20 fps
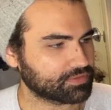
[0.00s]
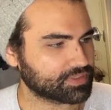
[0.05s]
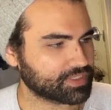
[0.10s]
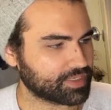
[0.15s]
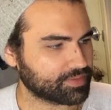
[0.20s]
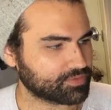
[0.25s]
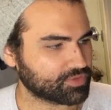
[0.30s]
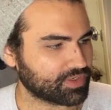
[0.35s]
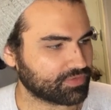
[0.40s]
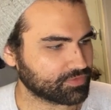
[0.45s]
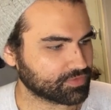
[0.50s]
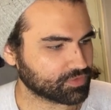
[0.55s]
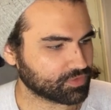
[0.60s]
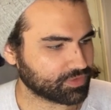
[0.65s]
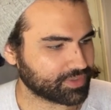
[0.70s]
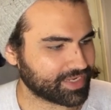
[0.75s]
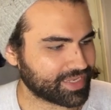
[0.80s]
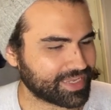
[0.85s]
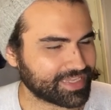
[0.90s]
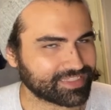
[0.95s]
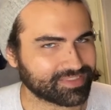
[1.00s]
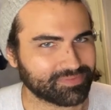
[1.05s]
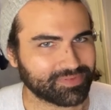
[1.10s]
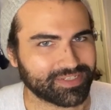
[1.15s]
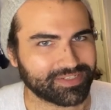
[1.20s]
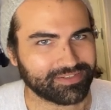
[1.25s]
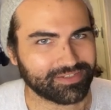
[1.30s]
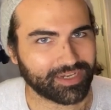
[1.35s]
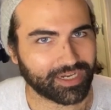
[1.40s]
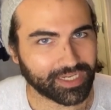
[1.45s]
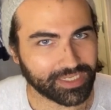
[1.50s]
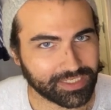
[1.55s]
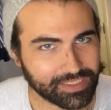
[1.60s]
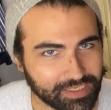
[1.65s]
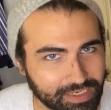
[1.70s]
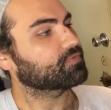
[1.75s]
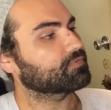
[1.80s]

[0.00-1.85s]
time travel story has been done.